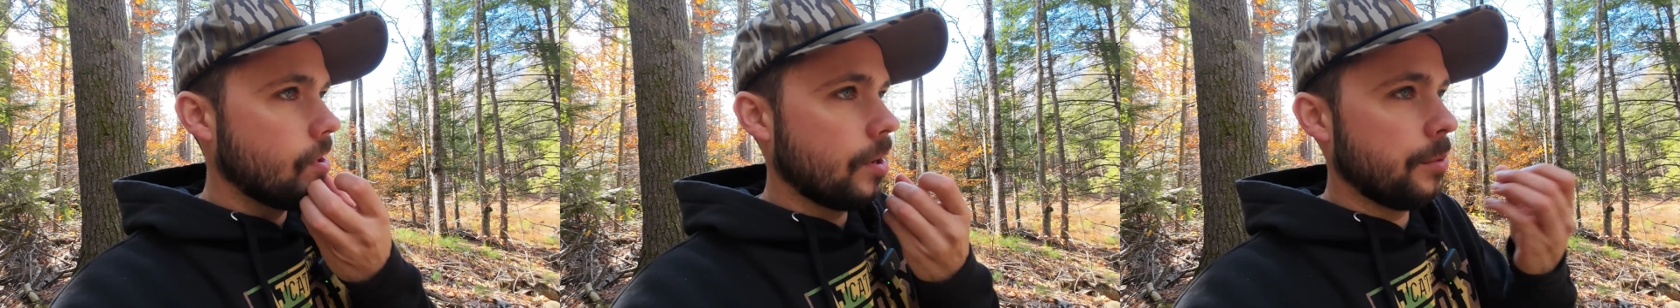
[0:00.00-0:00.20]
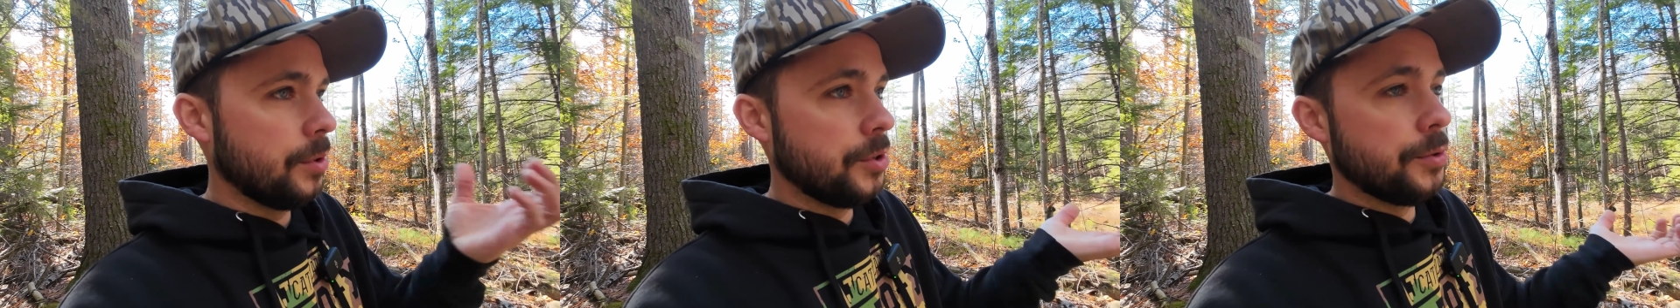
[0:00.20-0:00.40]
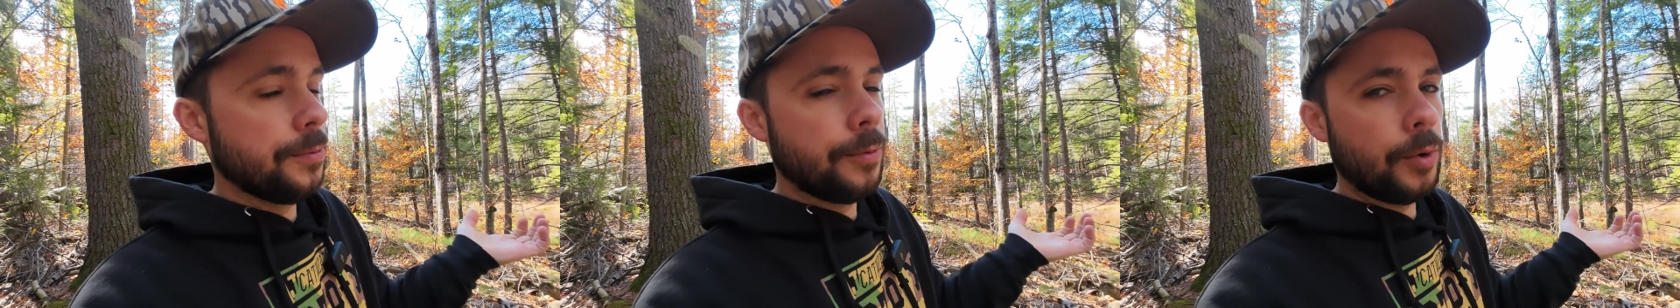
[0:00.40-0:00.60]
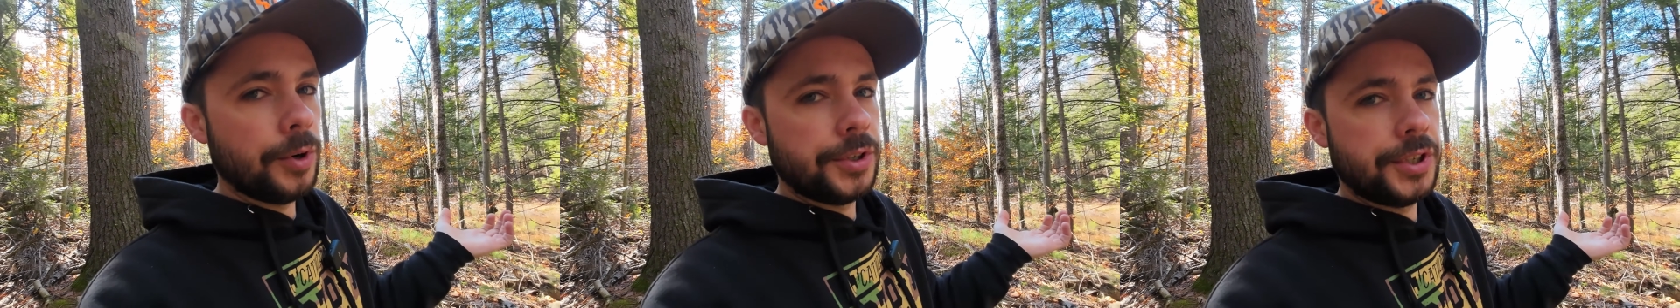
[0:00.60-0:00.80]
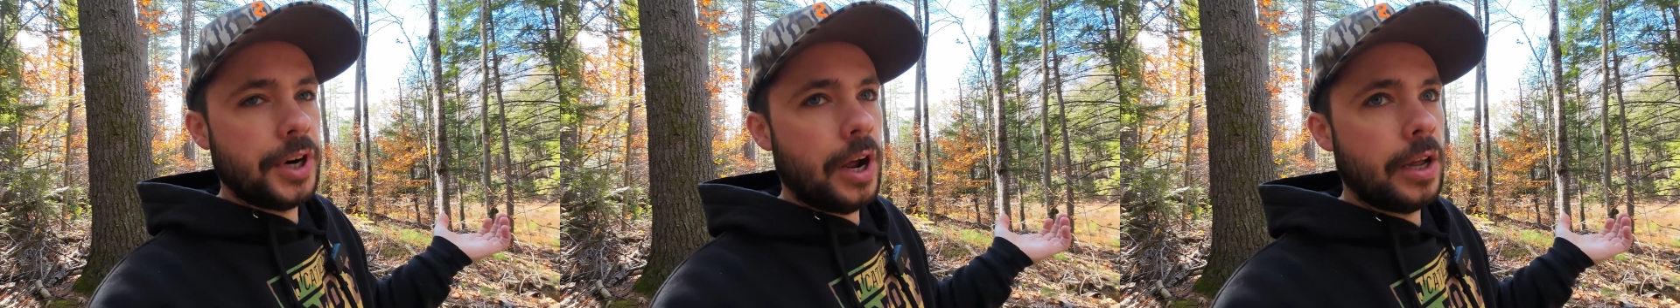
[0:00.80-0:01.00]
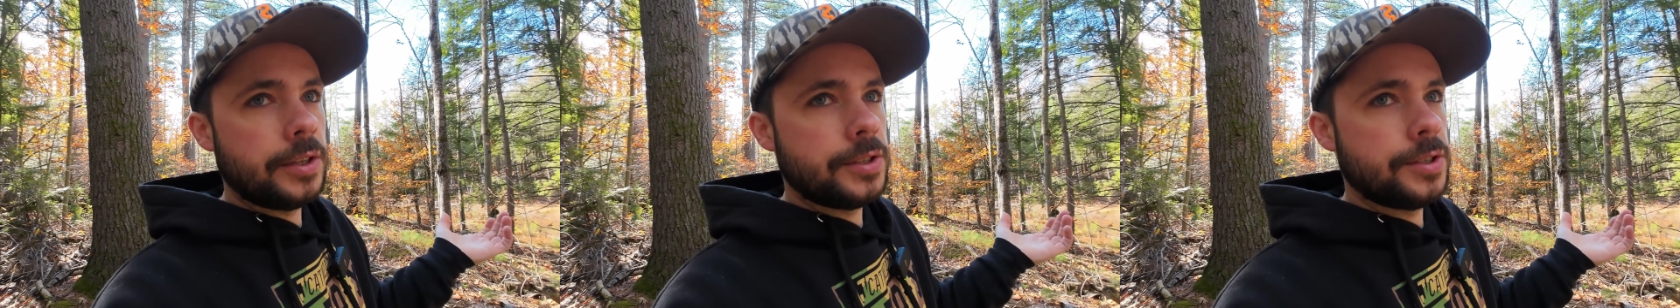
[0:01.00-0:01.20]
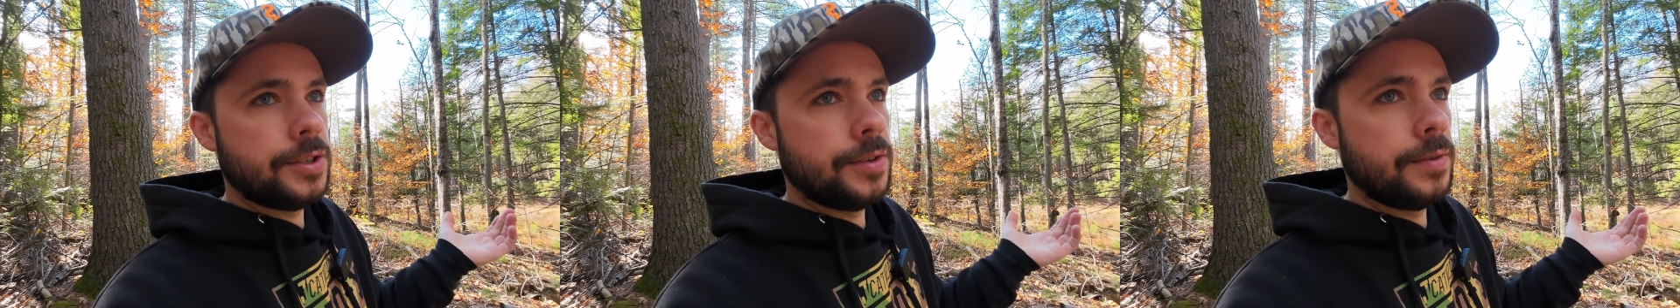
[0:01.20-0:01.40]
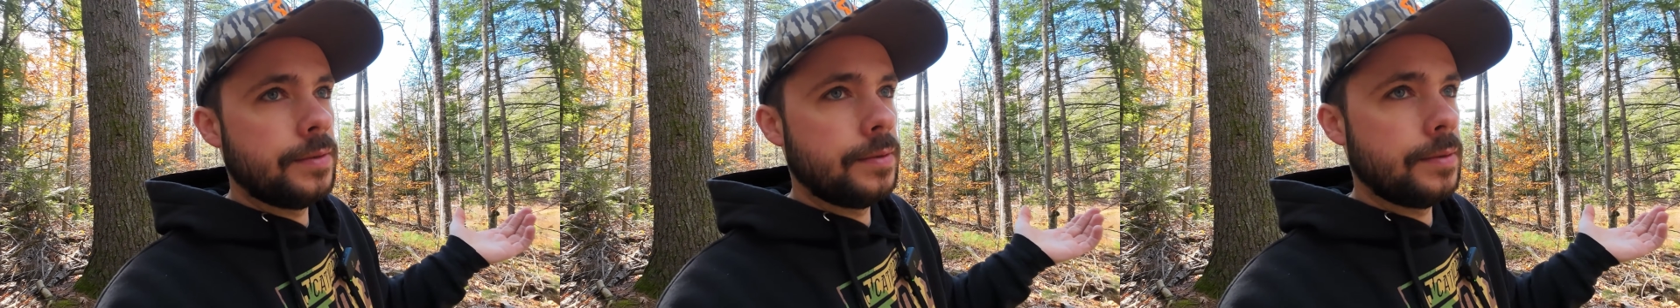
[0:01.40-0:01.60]
I'm gonna do 4
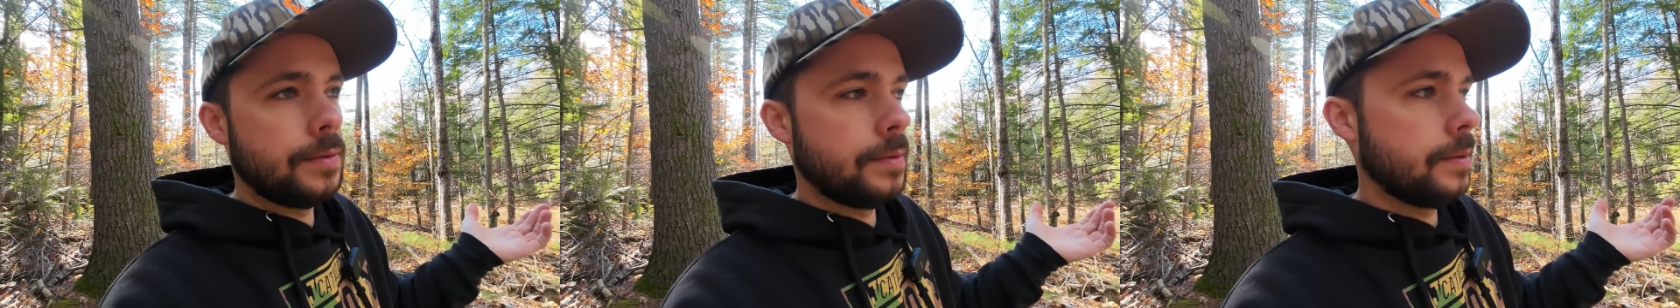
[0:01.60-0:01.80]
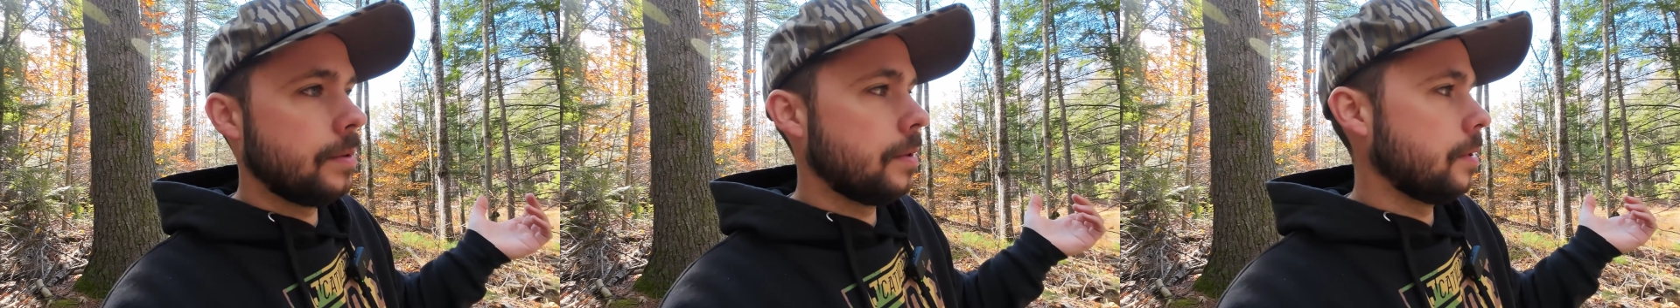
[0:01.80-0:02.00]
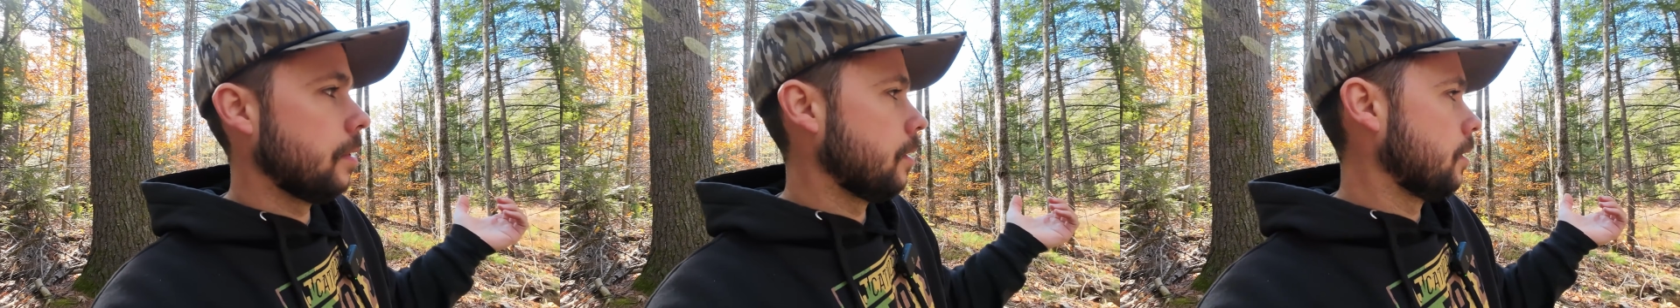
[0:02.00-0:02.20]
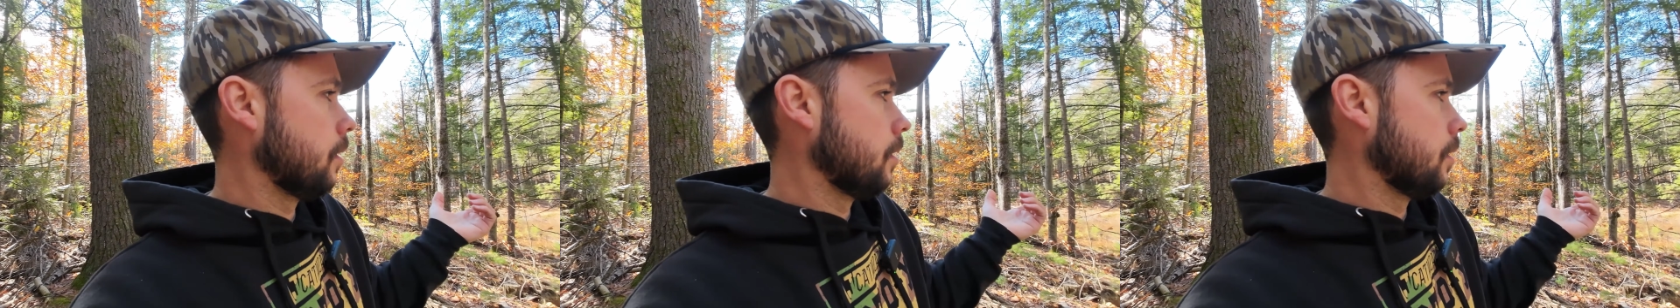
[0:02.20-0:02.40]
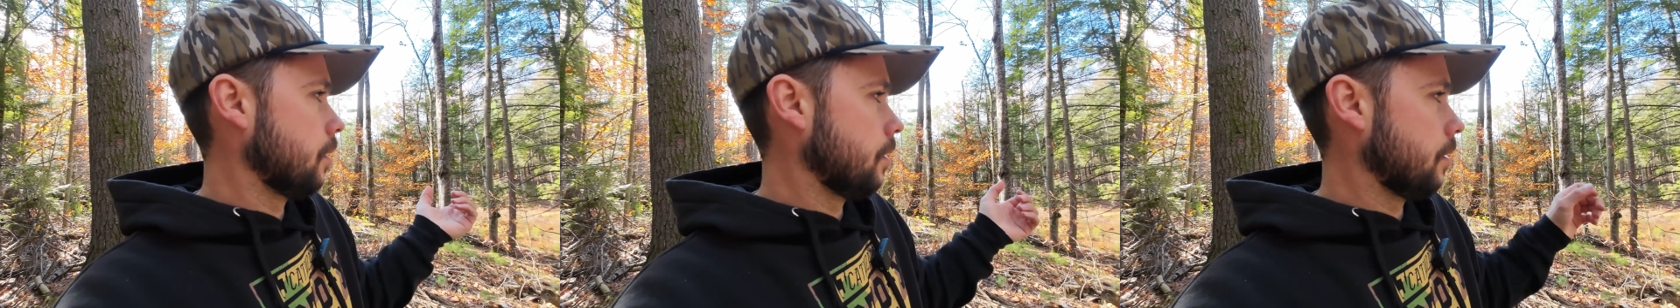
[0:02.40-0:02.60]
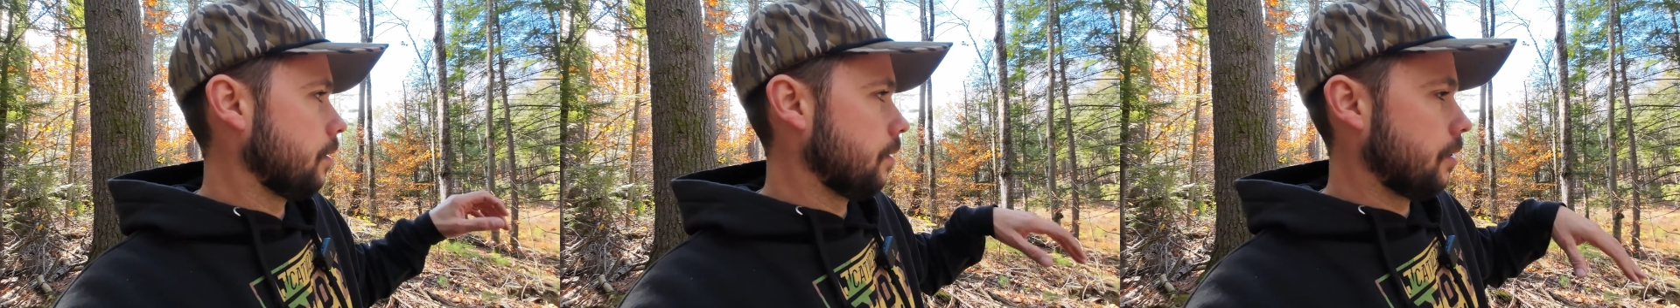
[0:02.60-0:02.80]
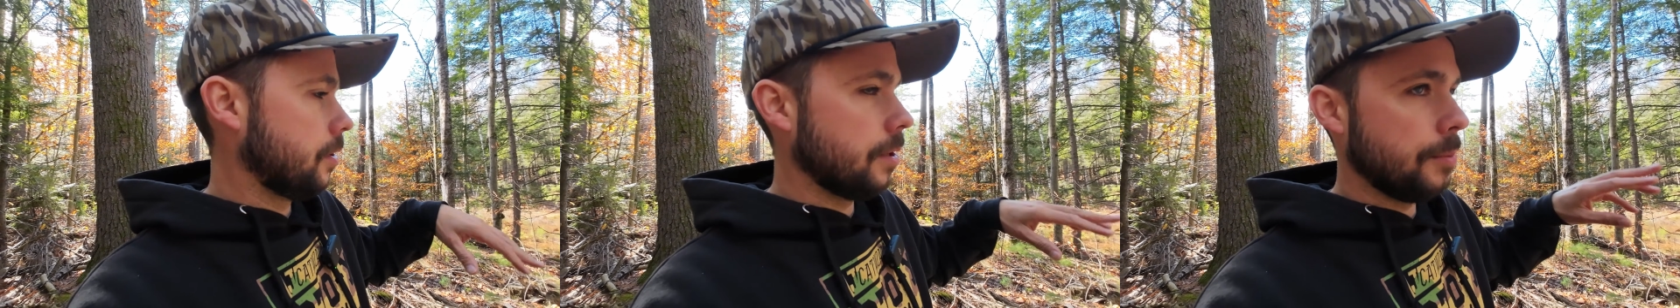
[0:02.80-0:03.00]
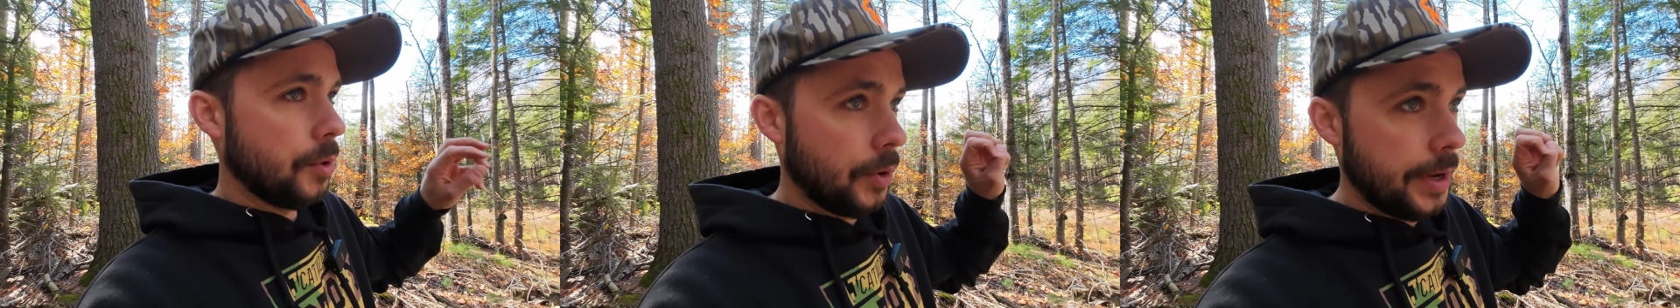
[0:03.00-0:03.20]
shots,
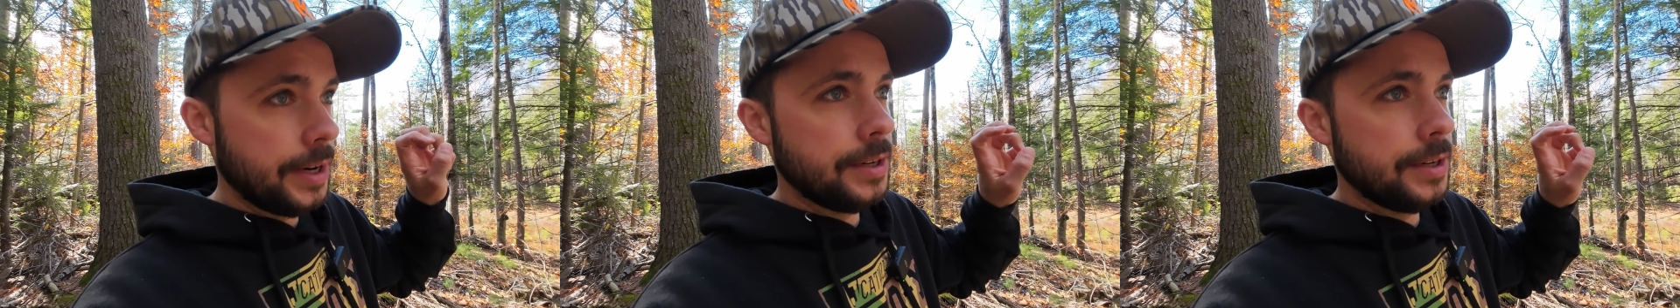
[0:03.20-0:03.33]
simulate